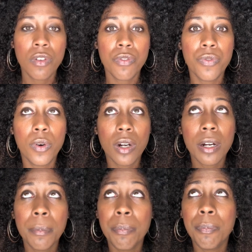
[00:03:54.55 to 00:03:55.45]

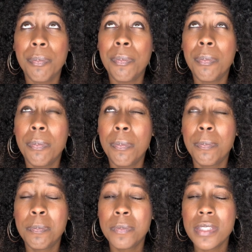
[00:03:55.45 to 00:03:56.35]
For
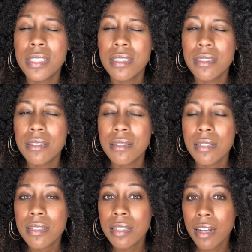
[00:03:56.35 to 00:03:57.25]

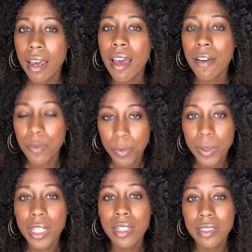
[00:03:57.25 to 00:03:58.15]
6.5
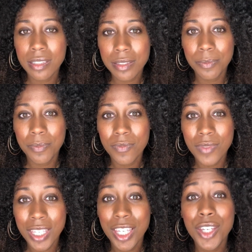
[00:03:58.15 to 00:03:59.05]
weeks,
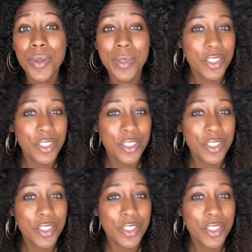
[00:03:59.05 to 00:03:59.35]
he would